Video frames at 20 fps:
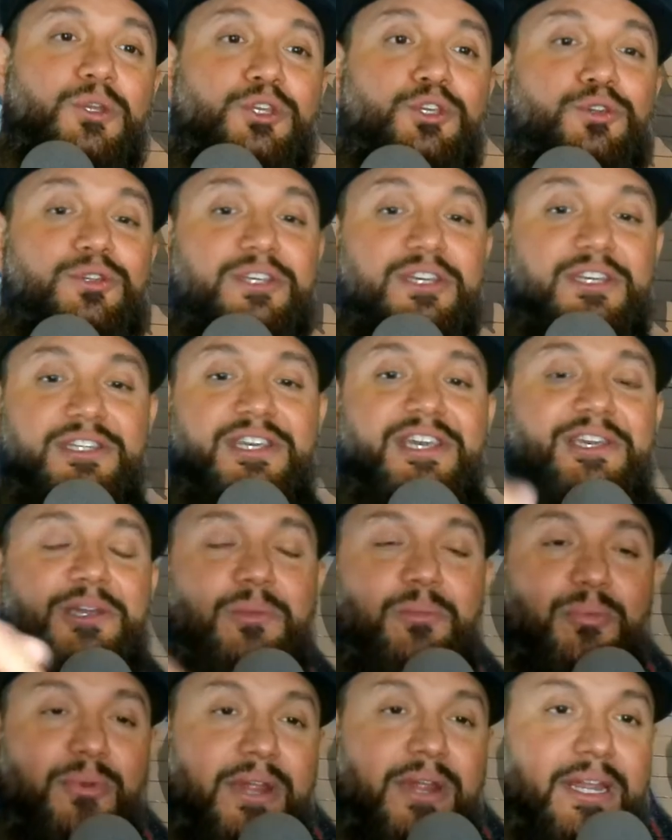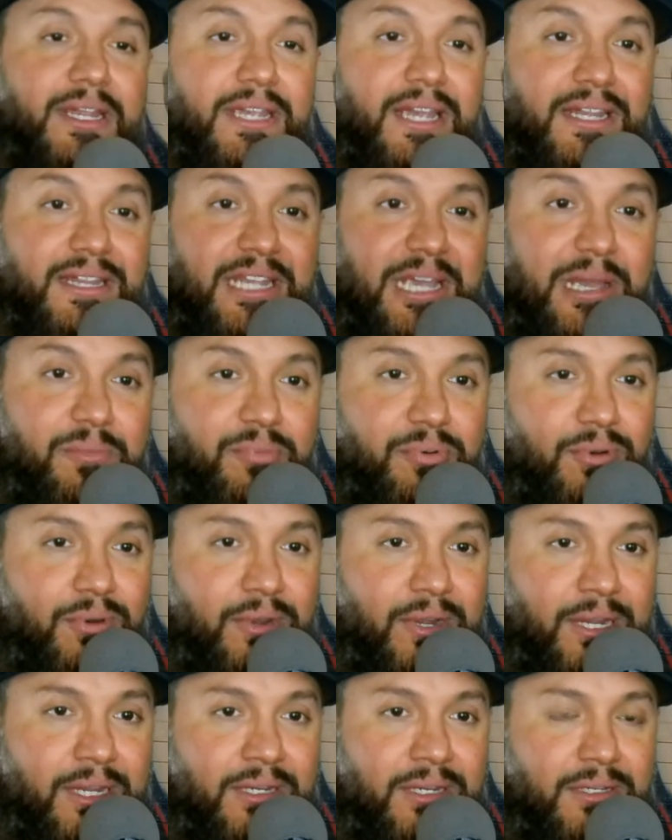you did take a break at that
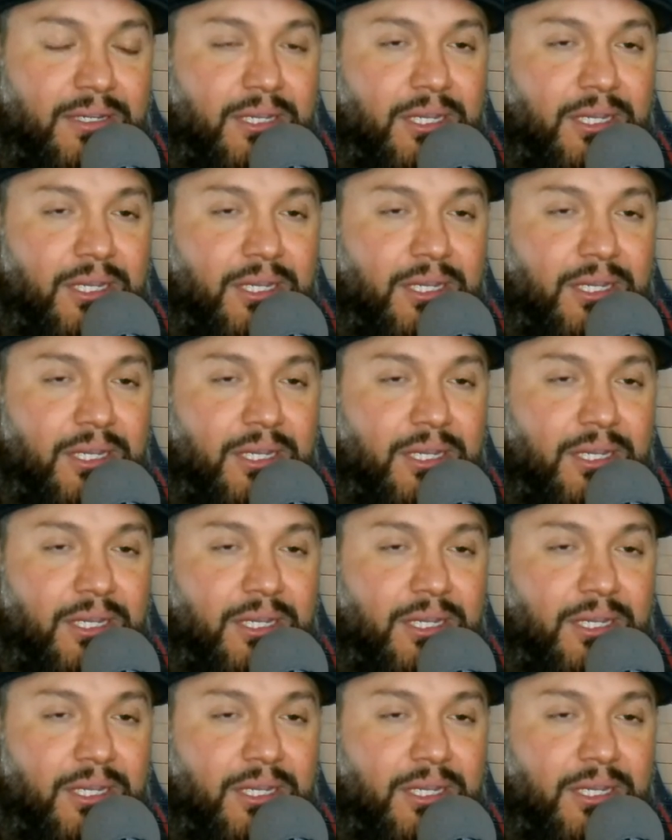point,